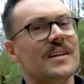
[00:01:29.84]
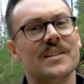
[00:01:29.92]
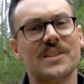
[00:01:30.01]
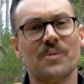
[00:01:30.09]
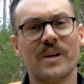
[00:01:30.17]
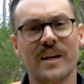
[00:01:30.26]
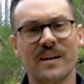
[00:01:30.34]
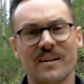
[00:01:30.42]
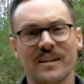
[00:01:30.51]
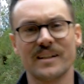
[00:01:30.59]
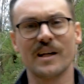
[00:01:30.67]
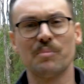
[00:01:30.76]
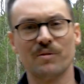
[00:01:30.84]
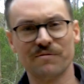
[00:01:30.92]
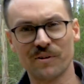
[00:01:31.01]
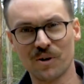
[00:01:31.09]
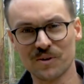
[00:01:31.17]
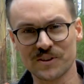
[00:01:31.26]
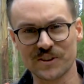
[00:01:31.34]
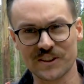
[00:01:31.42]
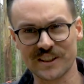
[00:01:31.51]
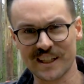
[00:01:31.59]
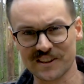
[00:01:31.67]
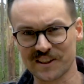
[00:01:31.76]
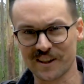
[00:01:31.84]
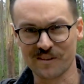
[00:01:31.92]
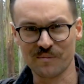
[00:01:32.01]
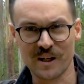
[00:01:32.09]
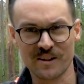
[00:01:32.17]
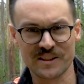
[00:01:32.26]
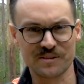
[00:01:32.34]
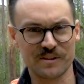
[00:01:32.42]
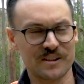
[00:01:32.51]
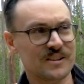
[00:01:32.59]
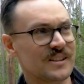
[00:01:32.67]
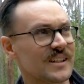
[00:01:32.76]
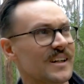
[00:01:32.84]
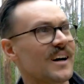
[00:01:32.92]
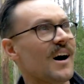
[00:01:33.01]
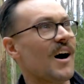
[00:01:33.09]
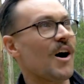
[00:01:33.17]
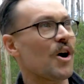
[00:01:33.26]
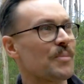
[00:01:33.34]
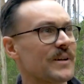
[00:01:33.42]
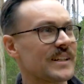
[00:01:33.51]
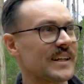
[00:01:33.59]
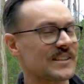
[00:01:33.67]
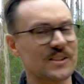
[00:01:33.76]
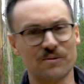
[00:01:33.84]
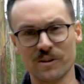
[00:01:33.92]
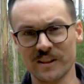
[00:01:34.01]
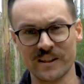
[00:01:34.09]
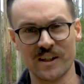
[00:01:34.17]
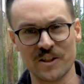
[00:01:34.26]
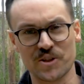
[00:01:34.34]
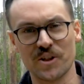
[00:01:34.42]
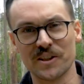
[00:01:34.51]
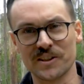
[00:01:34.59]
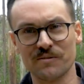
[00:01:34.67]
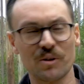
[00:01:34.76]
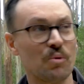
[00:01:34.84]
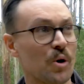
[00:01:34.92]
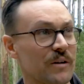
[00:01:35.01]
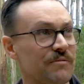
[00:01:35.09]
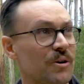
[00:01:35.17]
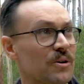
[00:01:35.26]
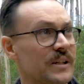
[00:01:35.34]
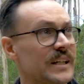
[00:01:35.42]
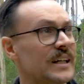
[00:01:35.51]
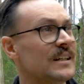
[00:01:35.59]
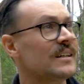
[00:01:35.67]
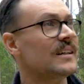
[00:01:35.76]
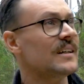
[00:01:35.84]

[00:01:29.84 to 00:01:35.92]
so we're here at cir-pol Falls, just outside of Marysville, hoping to get some really nice shots of the waterfall here.